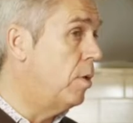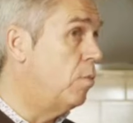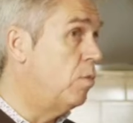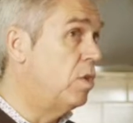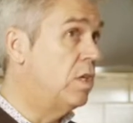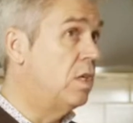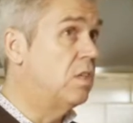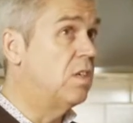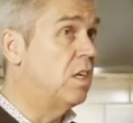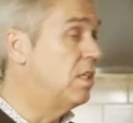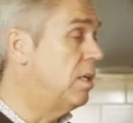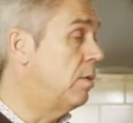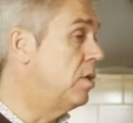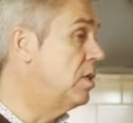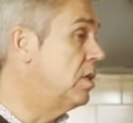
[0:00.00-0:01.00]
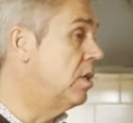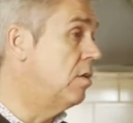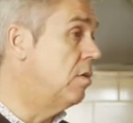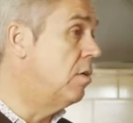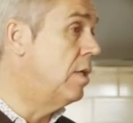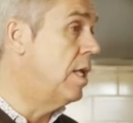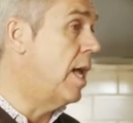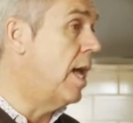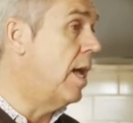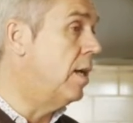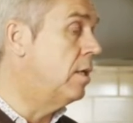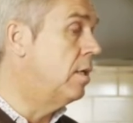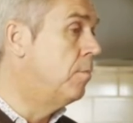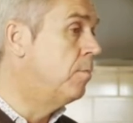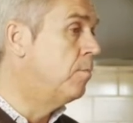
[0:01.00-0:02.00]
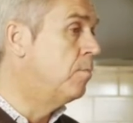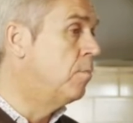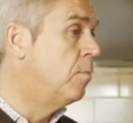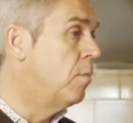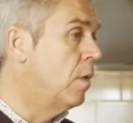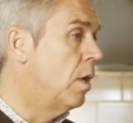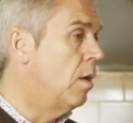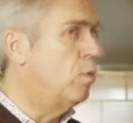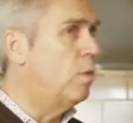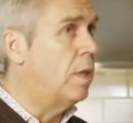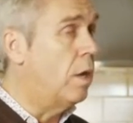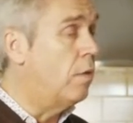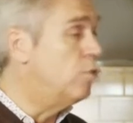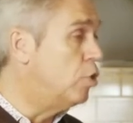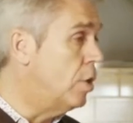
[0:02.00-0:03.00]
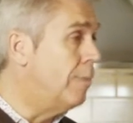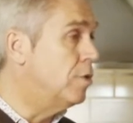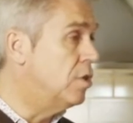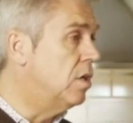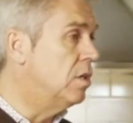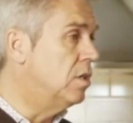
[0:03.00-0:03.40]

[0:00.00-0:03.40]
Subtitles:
like slip disc in your neck, and without over-dramatising it,